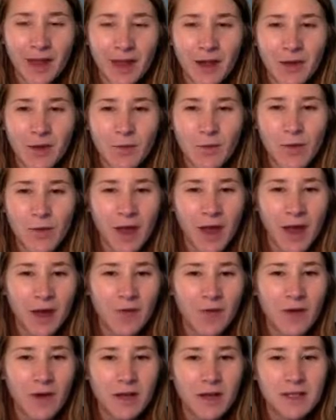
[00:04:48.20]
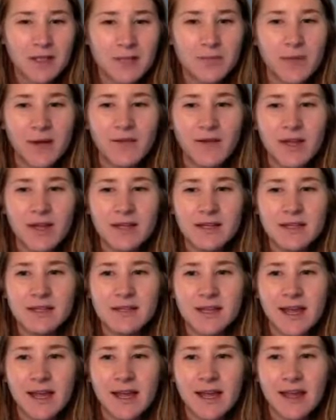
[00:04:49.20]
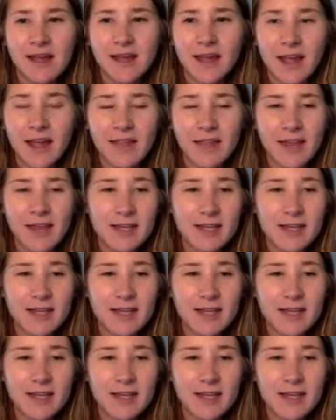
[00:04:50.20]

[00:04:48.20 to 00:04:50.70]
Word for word: and we kind of wanted to pivot and say again